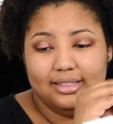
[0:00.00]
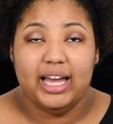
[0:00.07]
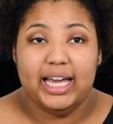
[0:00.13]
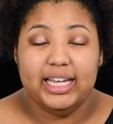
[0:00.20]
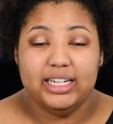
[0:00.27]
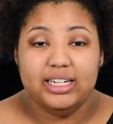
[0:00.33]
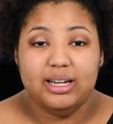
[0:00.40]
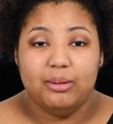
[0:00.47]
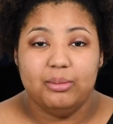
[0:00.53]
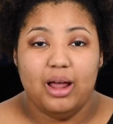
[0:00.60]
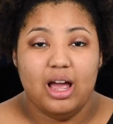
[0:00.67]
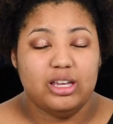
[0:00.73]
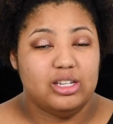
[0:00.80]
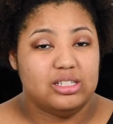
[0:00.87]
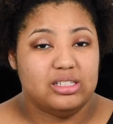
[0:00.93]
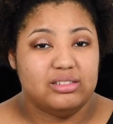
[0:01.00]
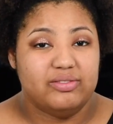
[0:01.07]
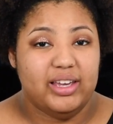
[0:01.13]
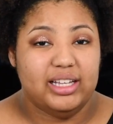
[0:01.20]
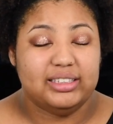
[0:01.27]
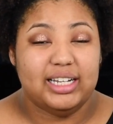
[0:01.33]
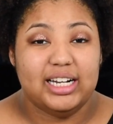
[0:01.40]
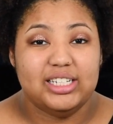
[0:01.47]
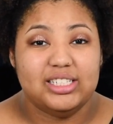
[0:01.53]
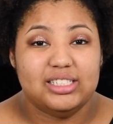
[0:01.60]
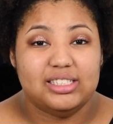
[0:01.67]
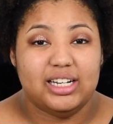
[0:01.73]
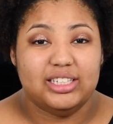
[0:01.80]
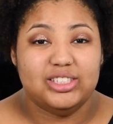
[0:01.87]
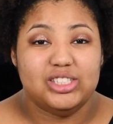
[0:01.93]
I ended up not using fake lashes.
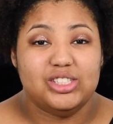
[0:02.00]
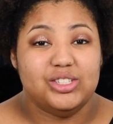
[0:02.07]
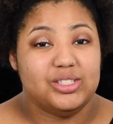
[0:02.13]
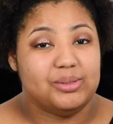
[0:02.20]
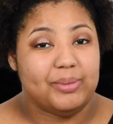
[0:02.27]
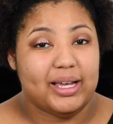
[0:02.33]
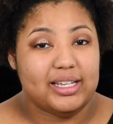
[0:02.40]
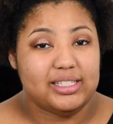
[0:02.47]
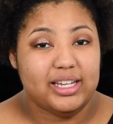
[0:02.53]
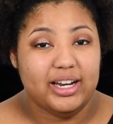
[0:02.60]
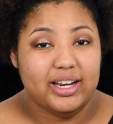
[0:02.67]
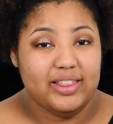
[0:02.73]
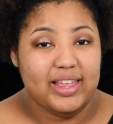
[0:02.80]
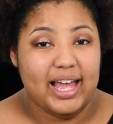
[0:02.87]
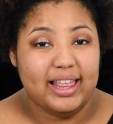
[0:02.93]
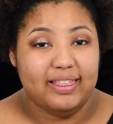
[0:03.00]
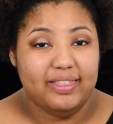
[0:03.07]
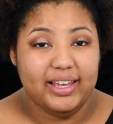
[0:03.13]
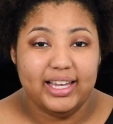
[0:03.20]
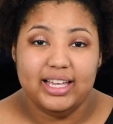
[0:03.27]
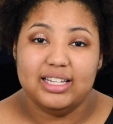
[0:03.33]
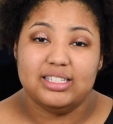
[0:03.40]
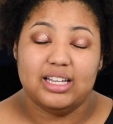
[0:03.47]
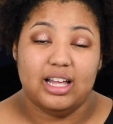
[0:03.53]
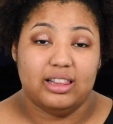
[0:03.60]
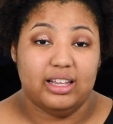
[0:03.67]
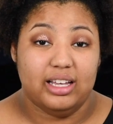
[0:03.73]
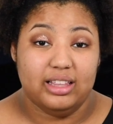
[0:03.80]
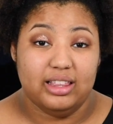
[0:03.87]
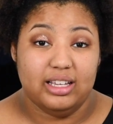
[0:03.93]
I just used mascara that thickens and
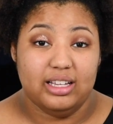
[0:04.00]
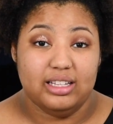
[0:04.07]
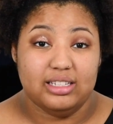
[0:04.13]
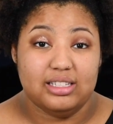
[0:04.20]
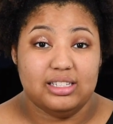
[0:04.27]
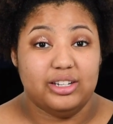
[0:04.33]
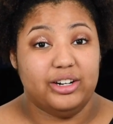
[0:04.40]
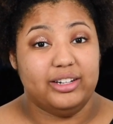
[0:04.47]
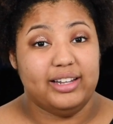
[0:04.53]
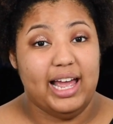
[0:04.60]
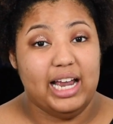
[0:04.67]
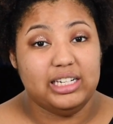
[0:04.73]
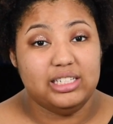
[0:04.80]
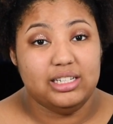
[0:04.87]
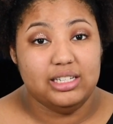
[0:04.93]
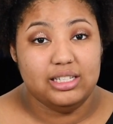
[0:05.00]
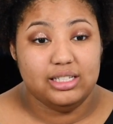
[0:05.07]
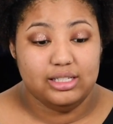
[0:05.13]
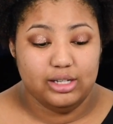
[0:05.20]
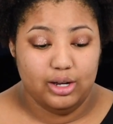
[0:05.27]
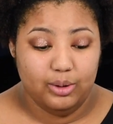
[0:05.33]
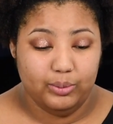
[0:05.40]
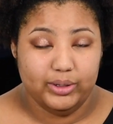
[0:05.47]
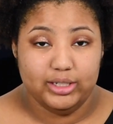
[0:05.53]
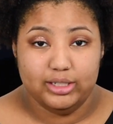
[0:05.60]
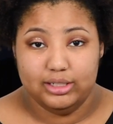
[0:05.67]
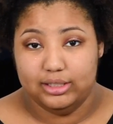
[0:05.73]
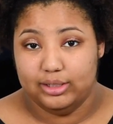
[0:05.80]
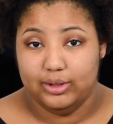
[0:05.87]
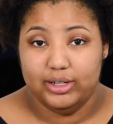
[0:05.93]
lengthens your lashes, so we're
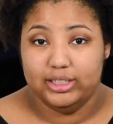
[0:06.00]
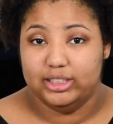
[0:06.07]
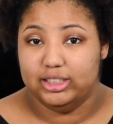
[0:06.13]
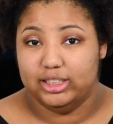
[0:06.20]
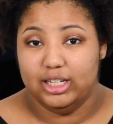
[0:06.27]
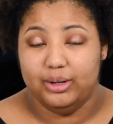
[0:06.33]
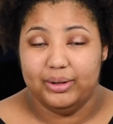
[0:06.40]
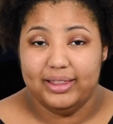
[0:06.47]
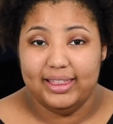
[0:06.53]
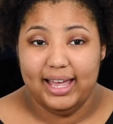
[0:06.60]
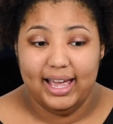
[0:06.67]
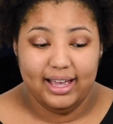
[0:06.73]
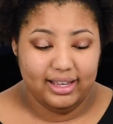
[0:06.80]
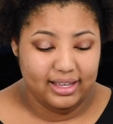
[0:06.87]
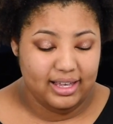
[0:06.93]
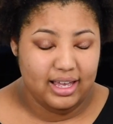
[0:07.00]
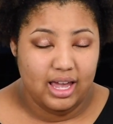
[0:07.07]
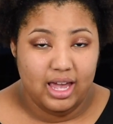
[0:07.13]
just going to go with that